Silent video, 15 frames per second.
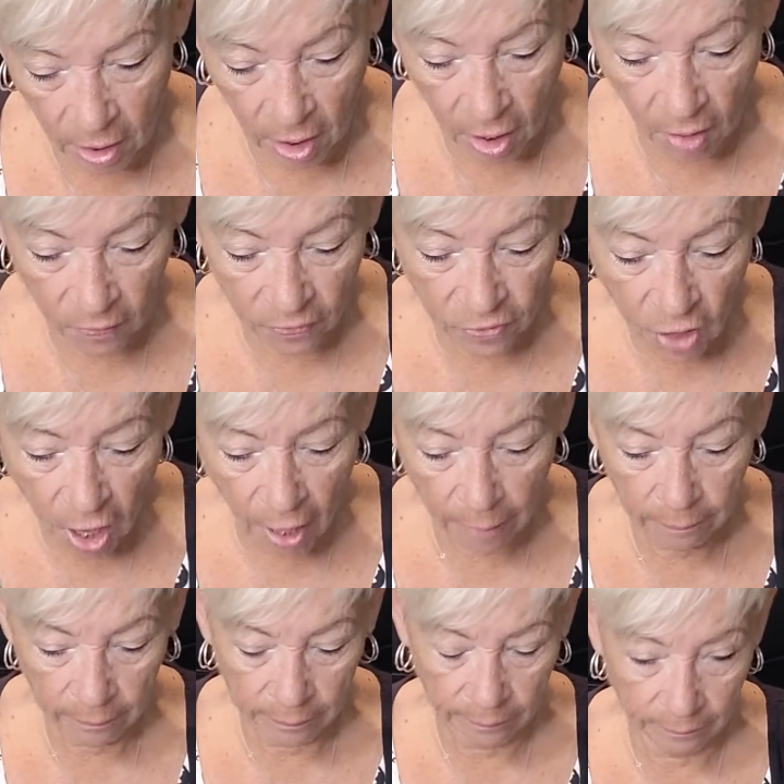on the top.
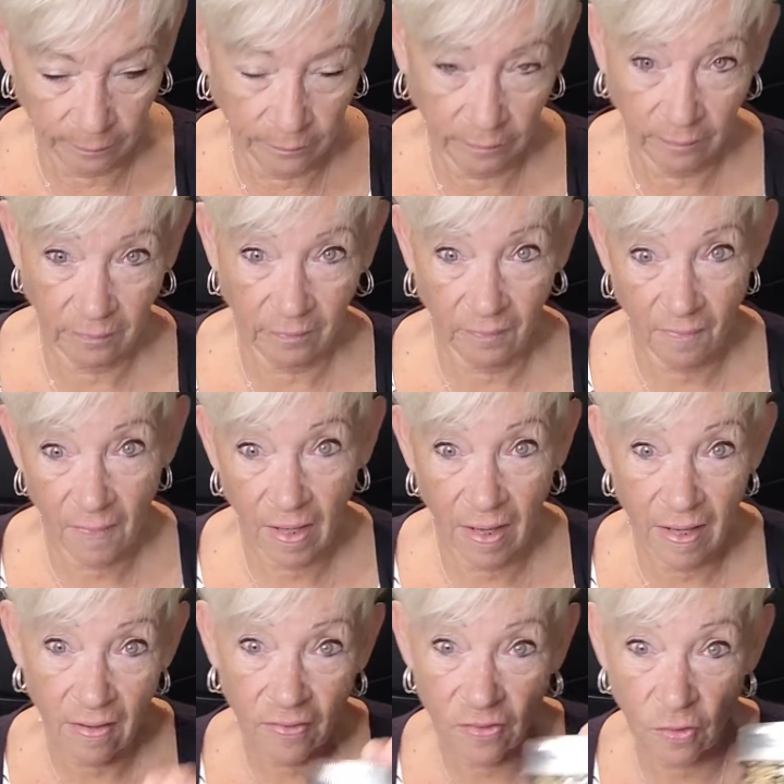
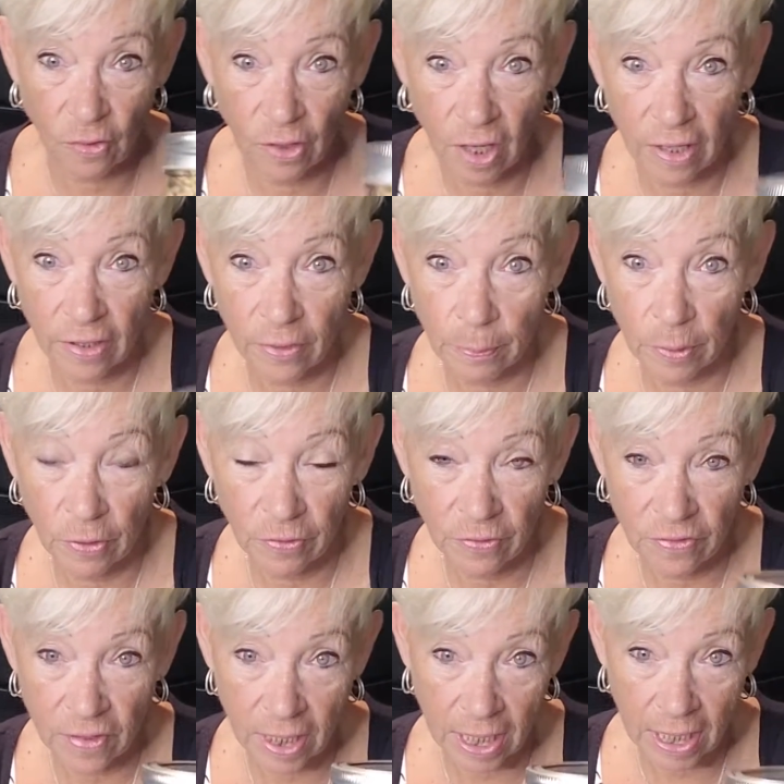Okay, so you got your bird
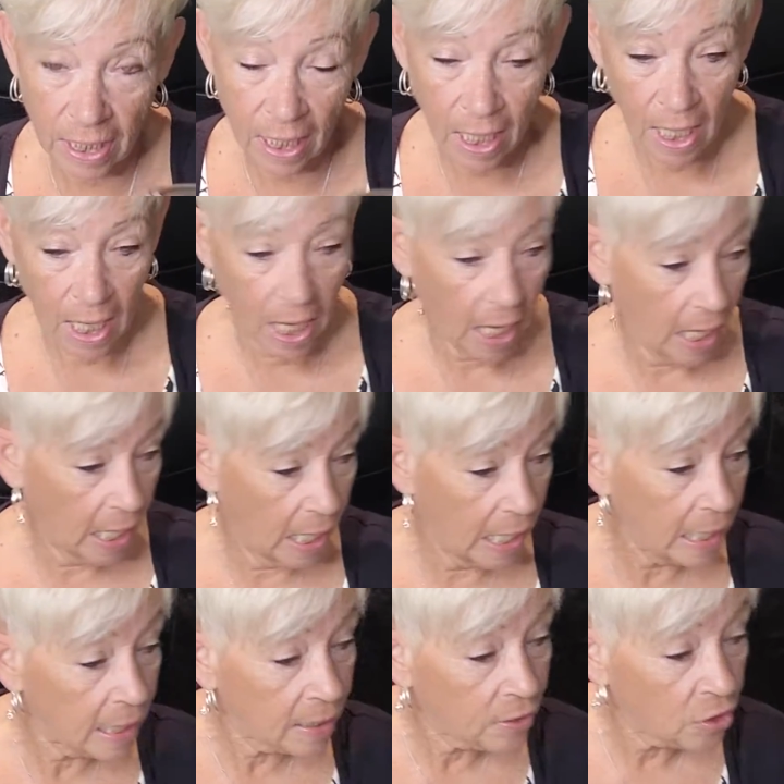seed
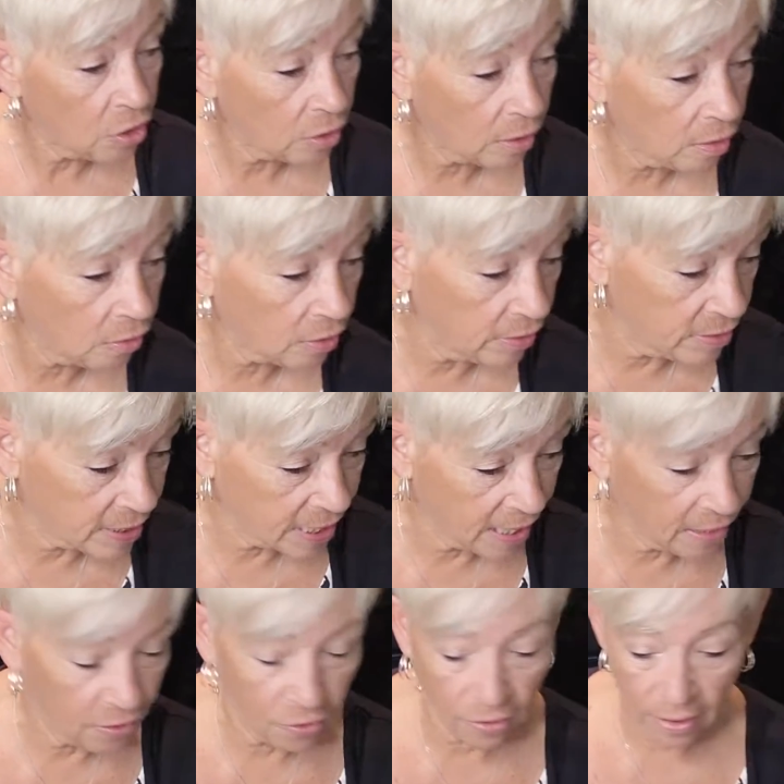in your little
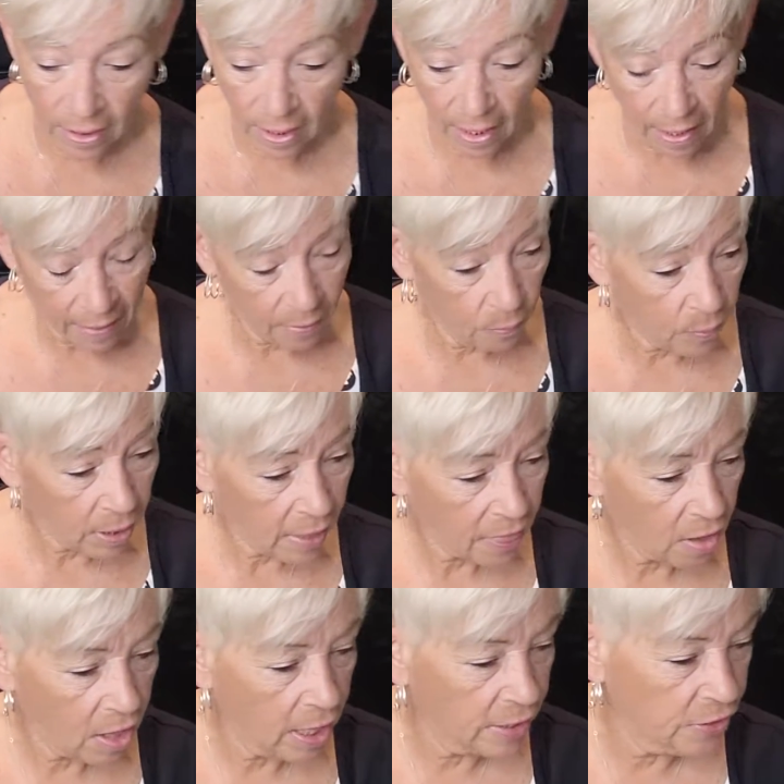container. And what I
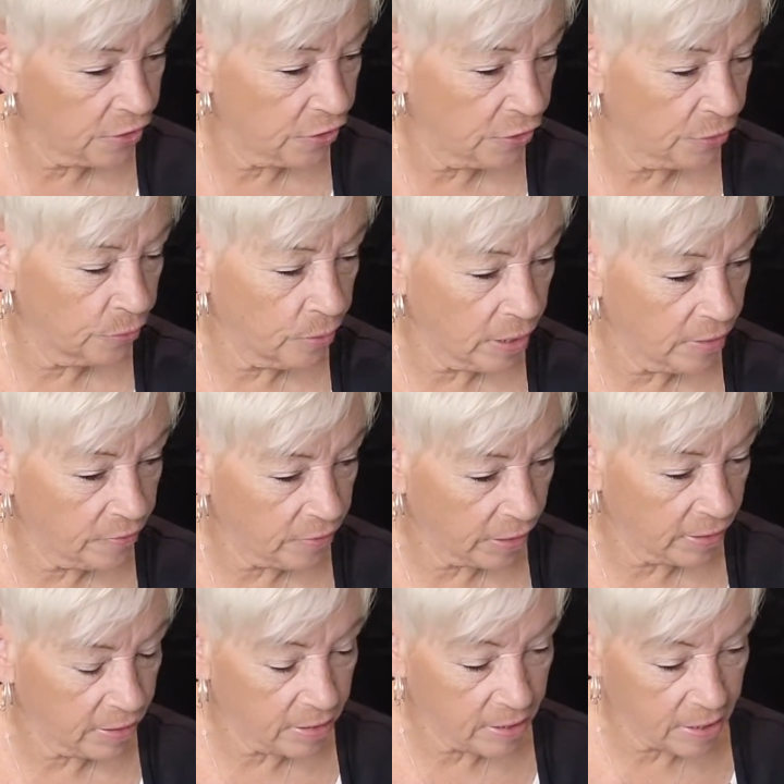thought I'd do is I
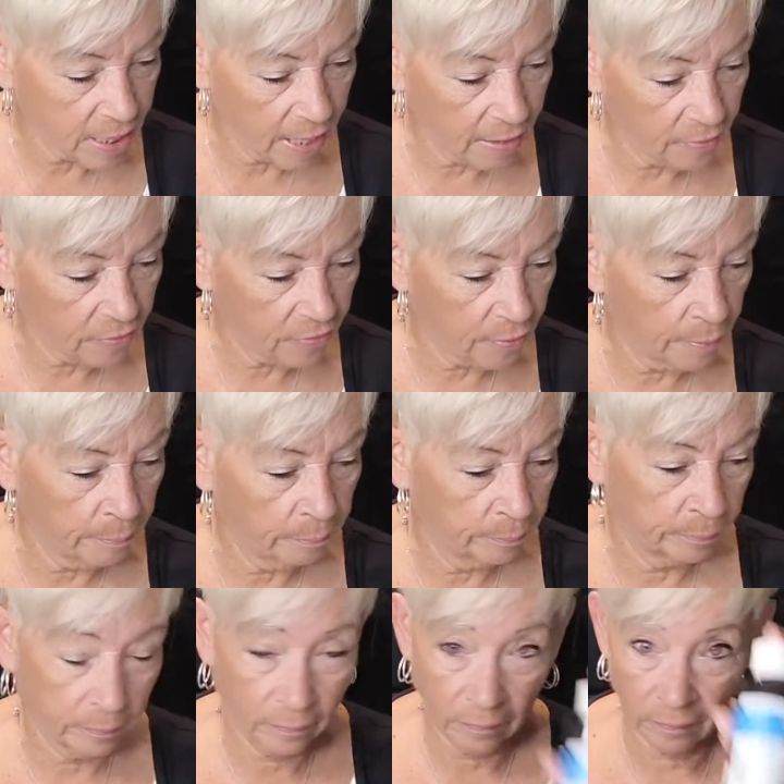just take some
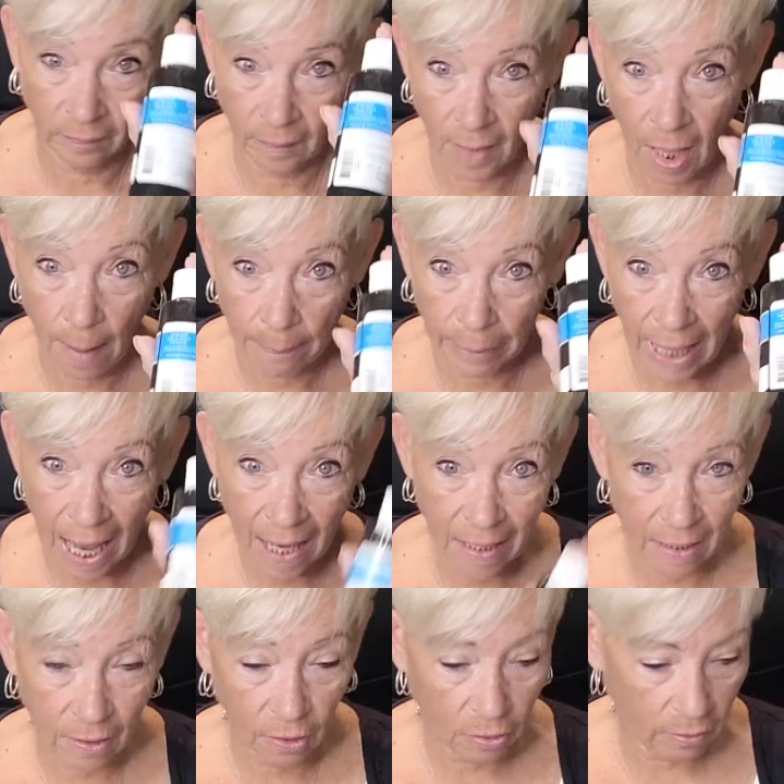black
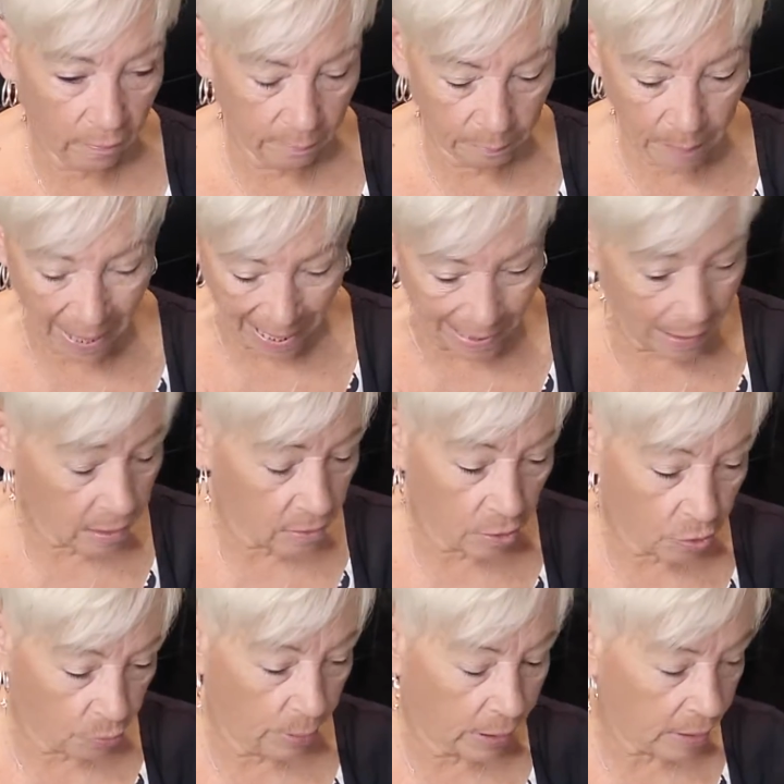paint,
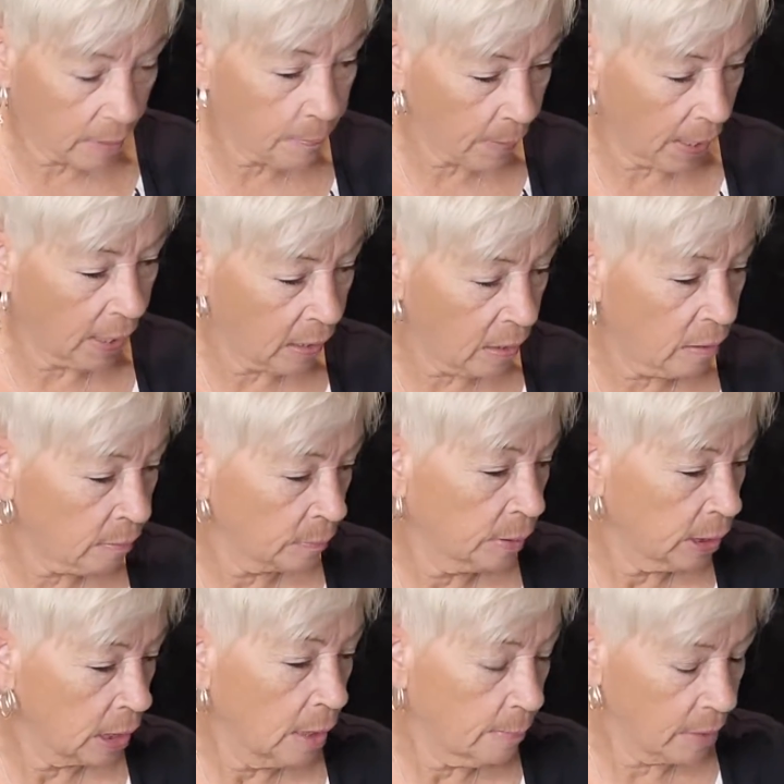acrylic paint,
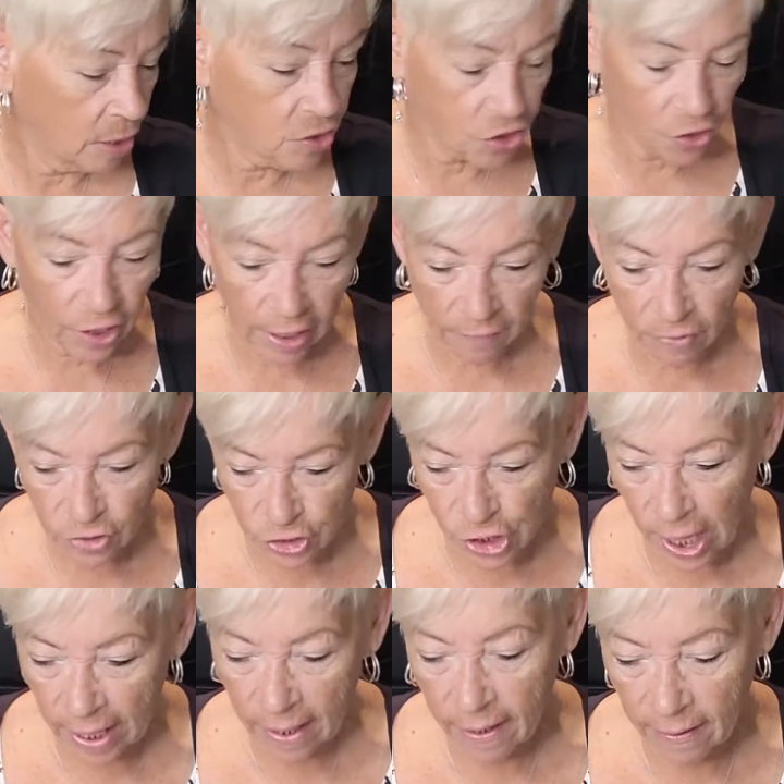make sure you give it a
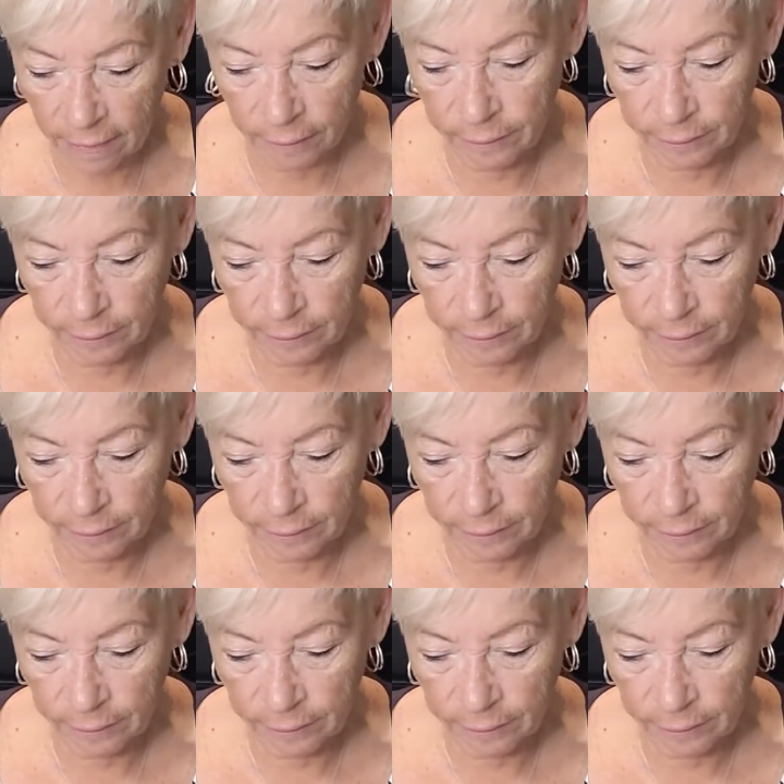shake.